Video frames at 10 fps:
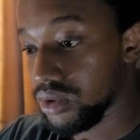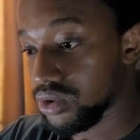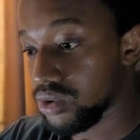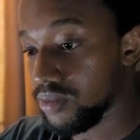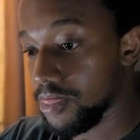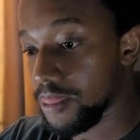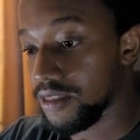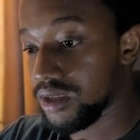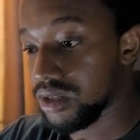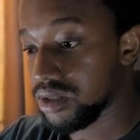So
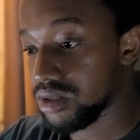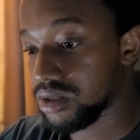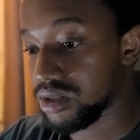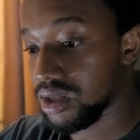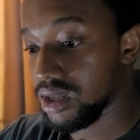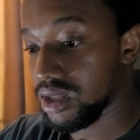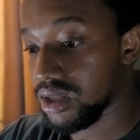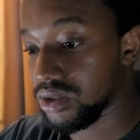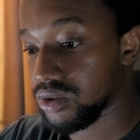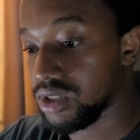this,
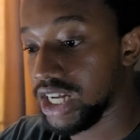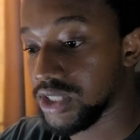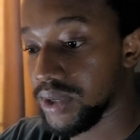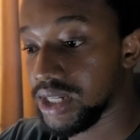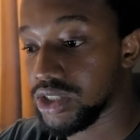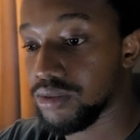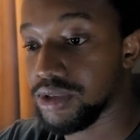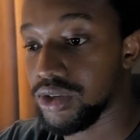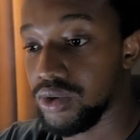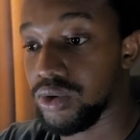so that's why there's
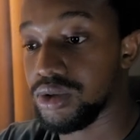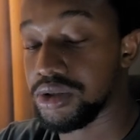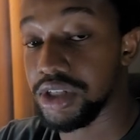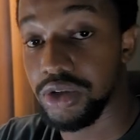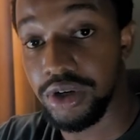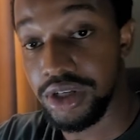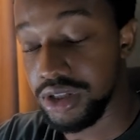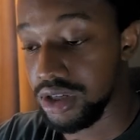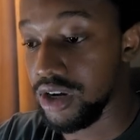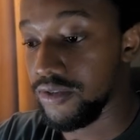something called state locking
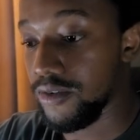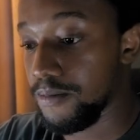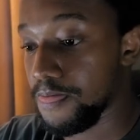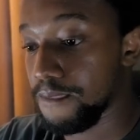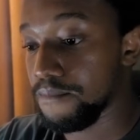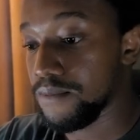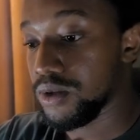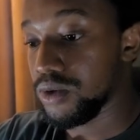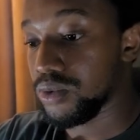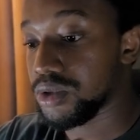in Terraform.
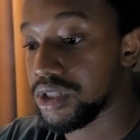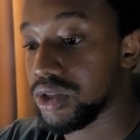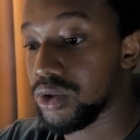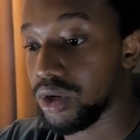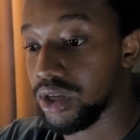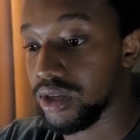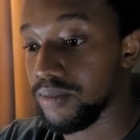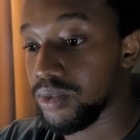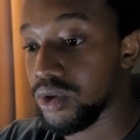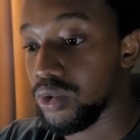With state locking,
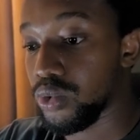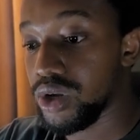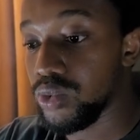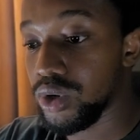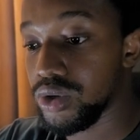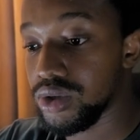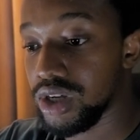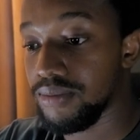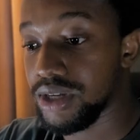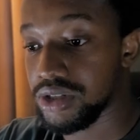when one
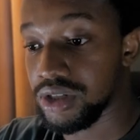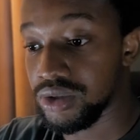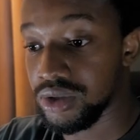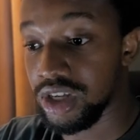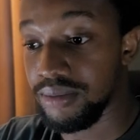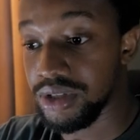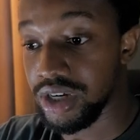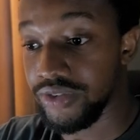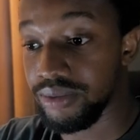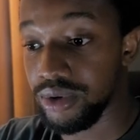user makes changes to the
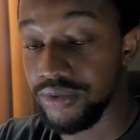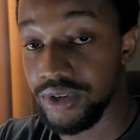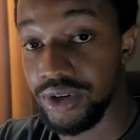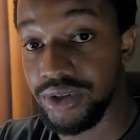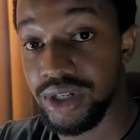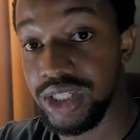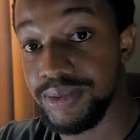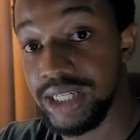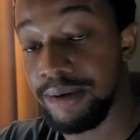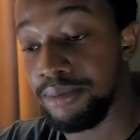Terraform configuration is
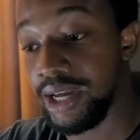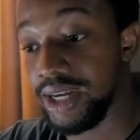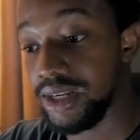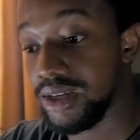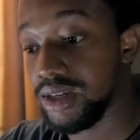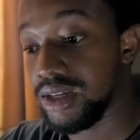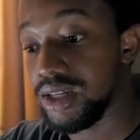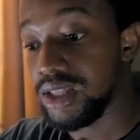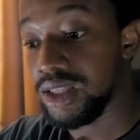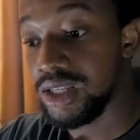being applied,
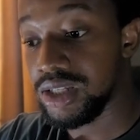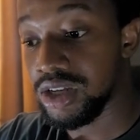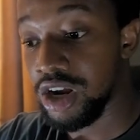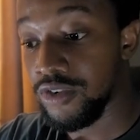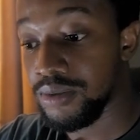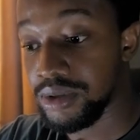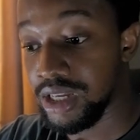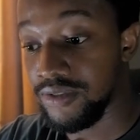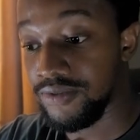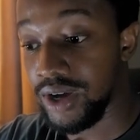this Terraform
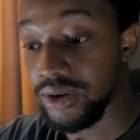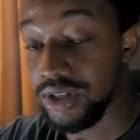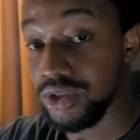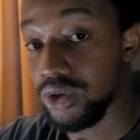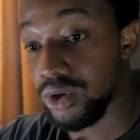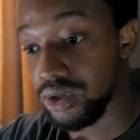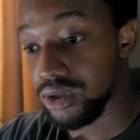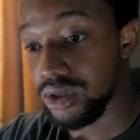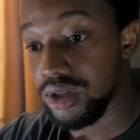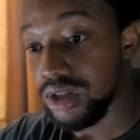state file is
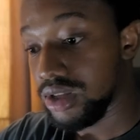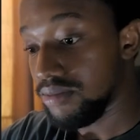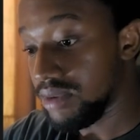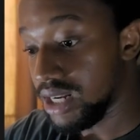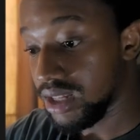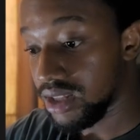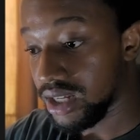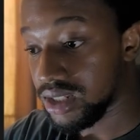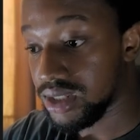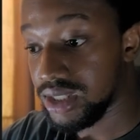locked, meaning
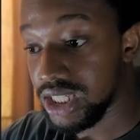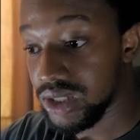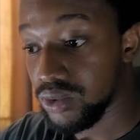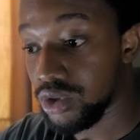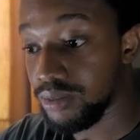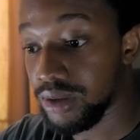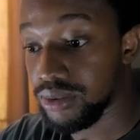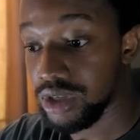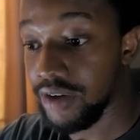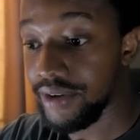that this will not be able
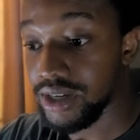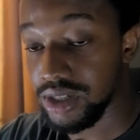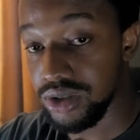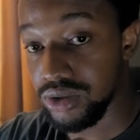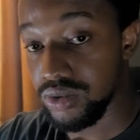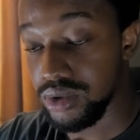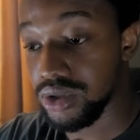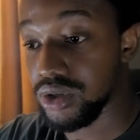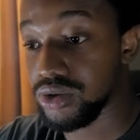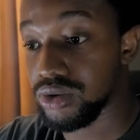to have access to it. It's
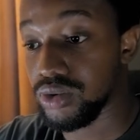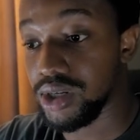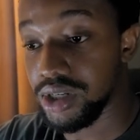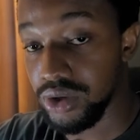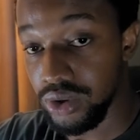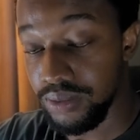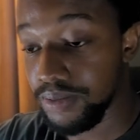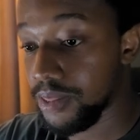going to throw an error.